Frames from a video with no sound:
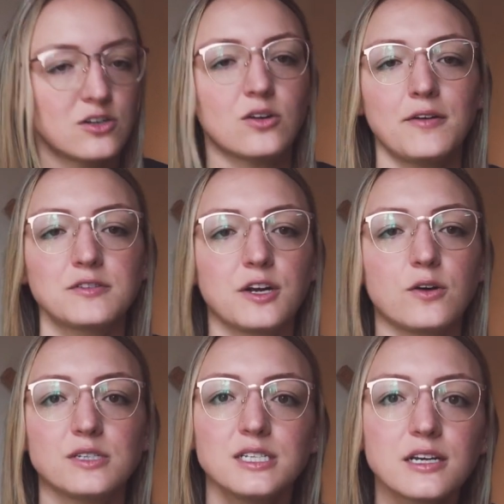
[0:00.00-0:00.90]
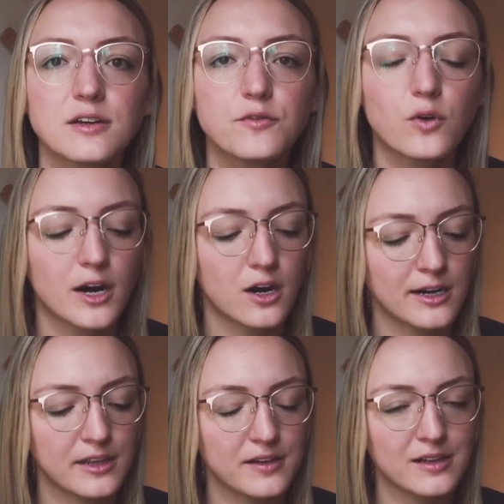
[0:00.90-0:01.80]
I don't have to go digging for it or
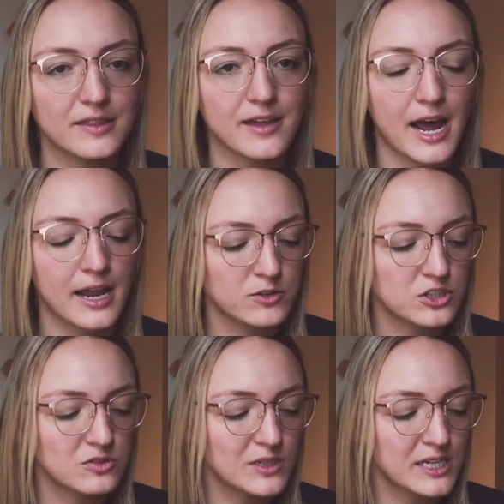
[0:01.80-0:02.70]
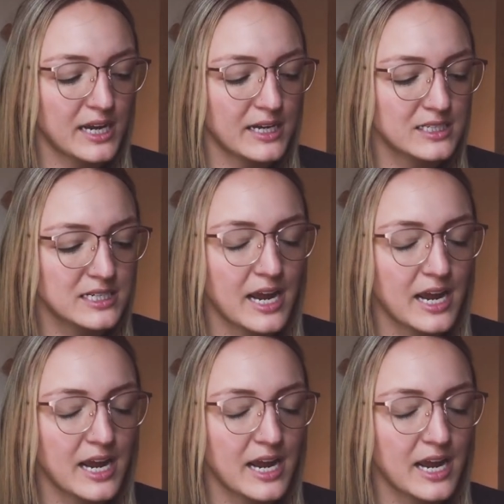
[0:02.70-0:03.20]
anything like that, which is really handy.